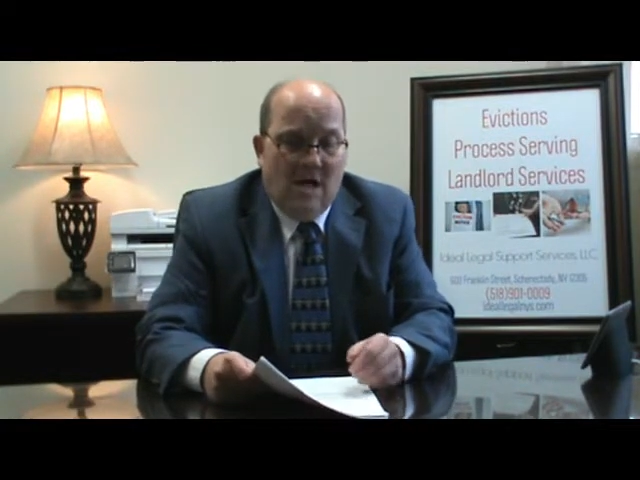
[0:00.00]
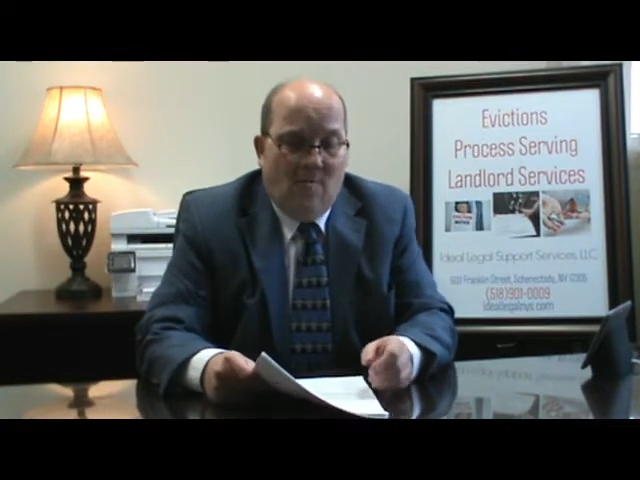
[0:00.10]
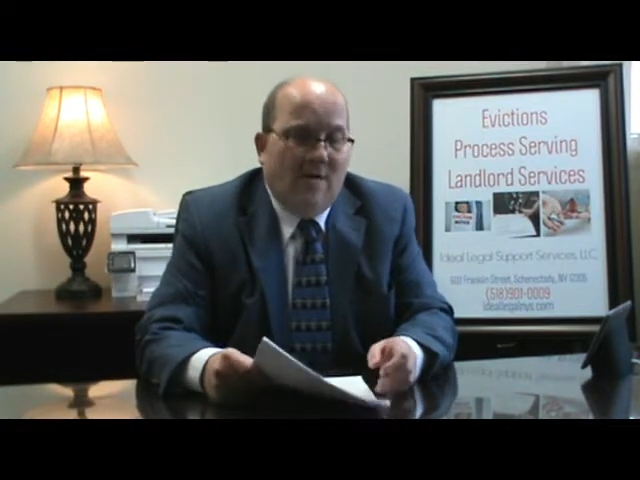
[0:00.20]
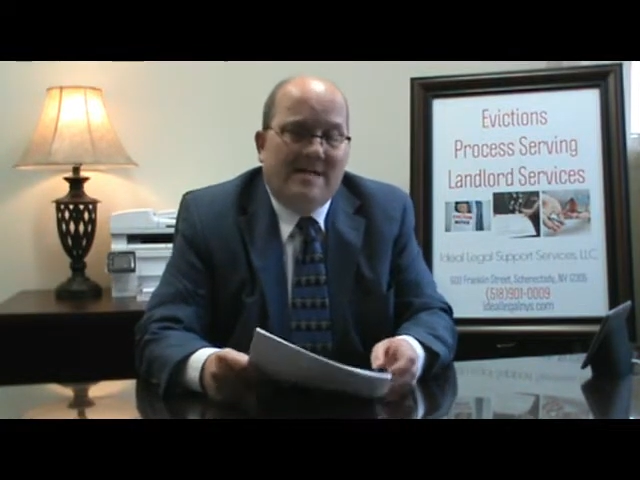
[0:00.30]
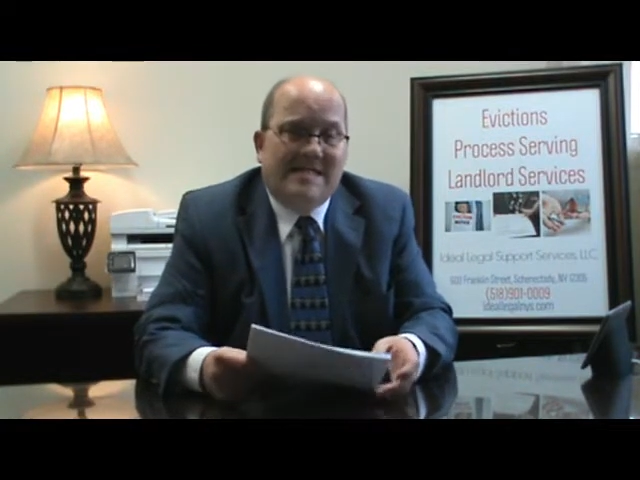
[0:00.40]

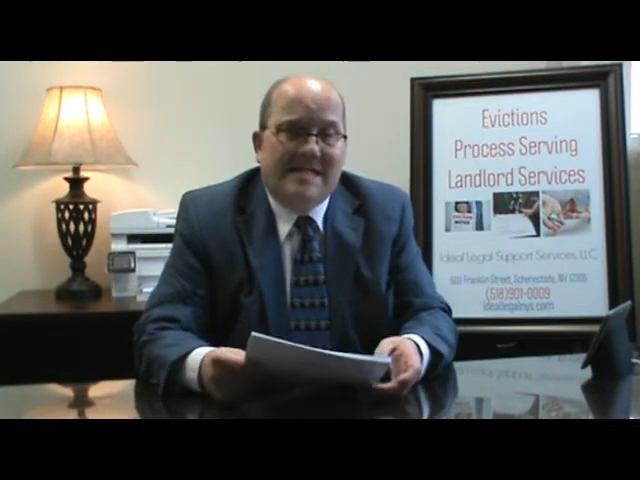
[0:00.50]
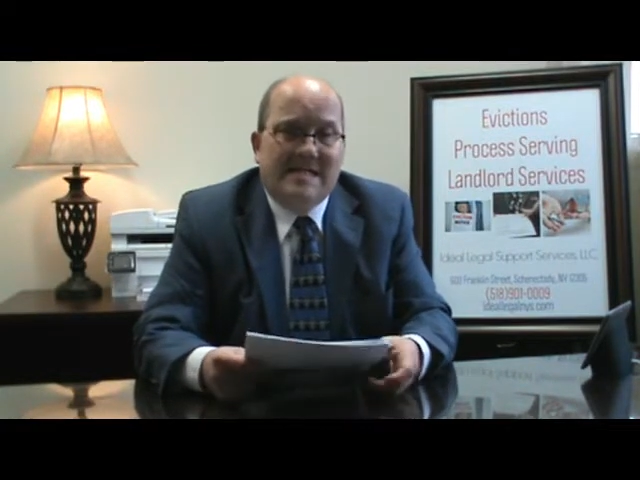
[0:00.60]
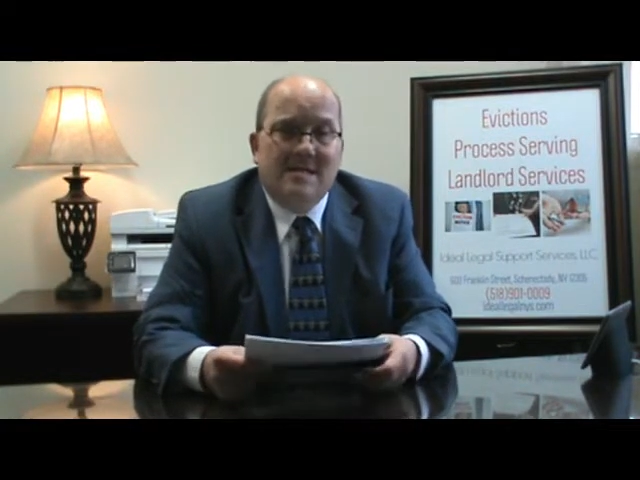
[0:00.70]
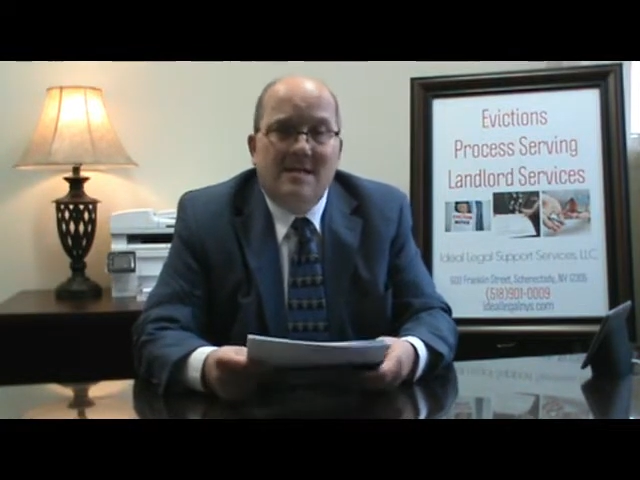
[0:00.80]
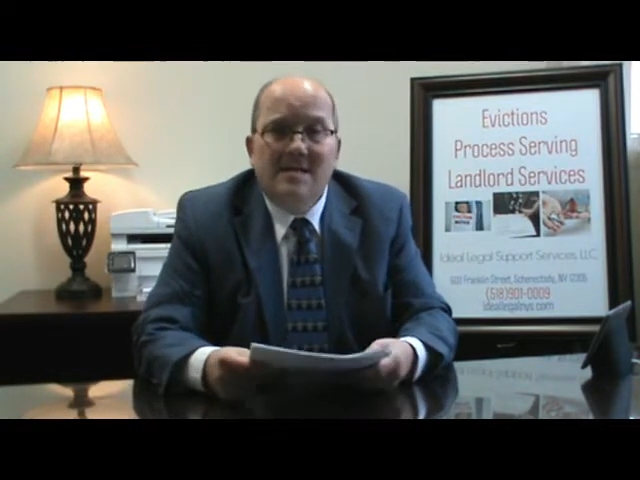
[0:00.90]
What we
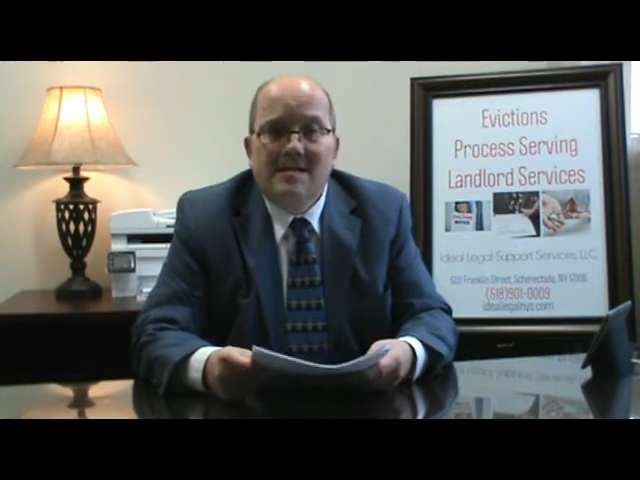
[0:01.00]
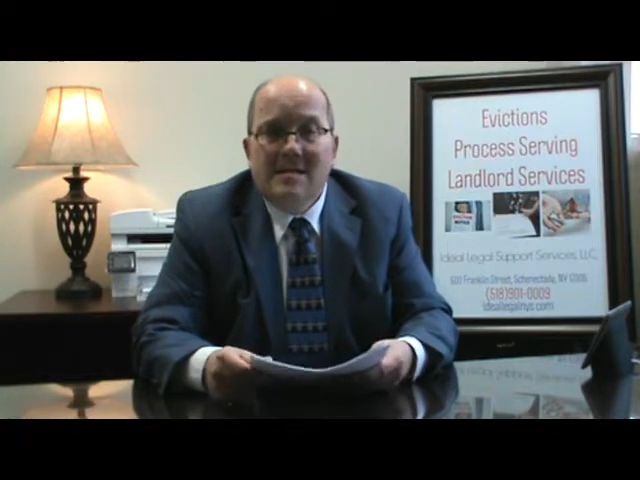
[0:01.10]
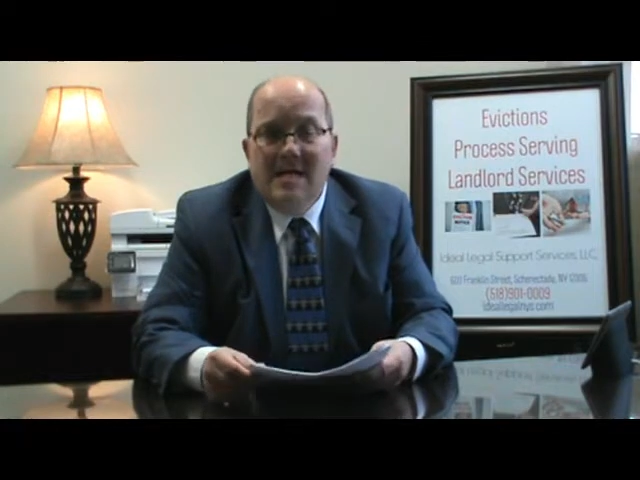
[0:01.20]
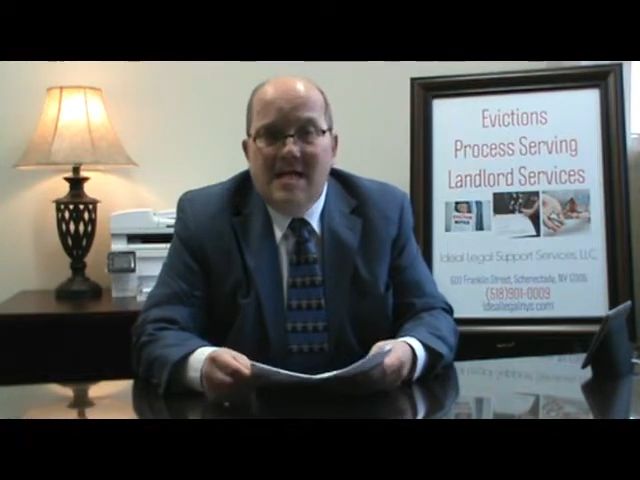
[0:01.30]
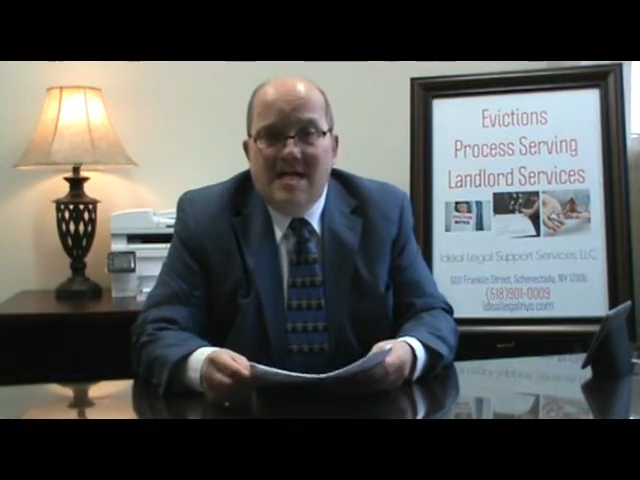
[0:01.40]
did
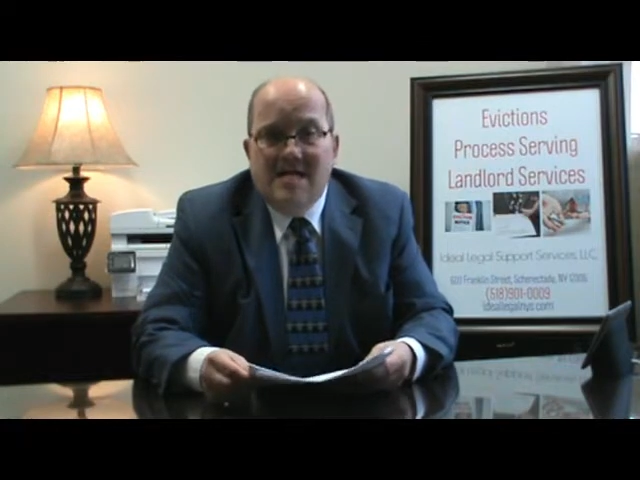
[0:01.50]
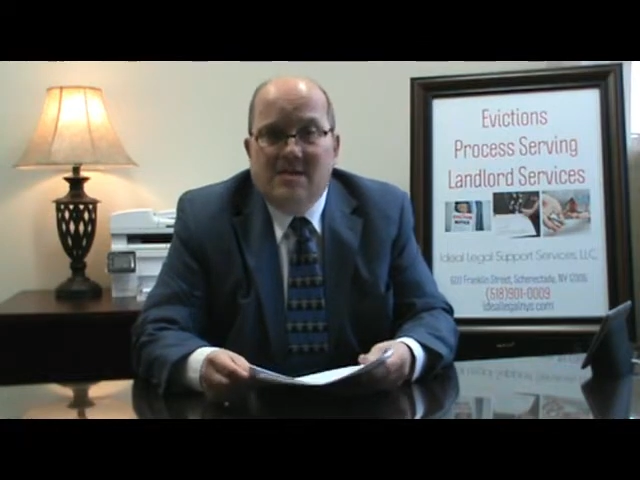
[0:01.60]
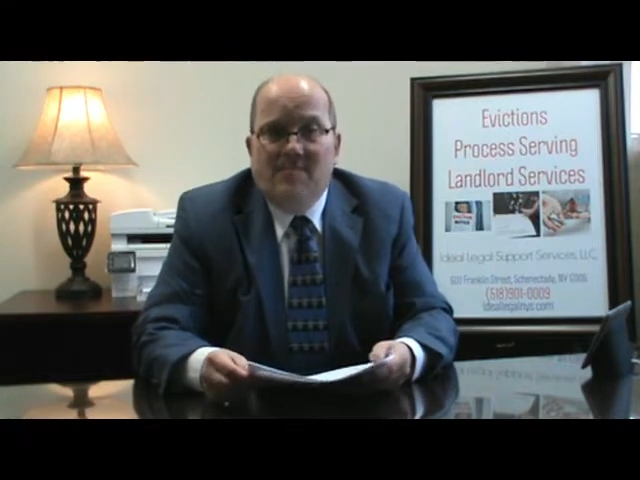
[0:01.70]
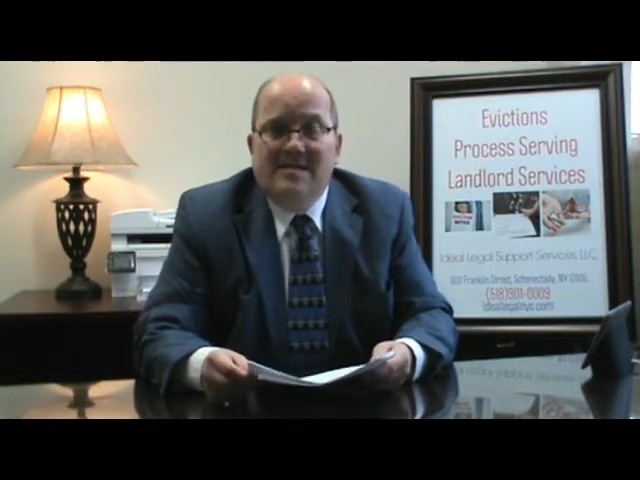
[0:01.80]
is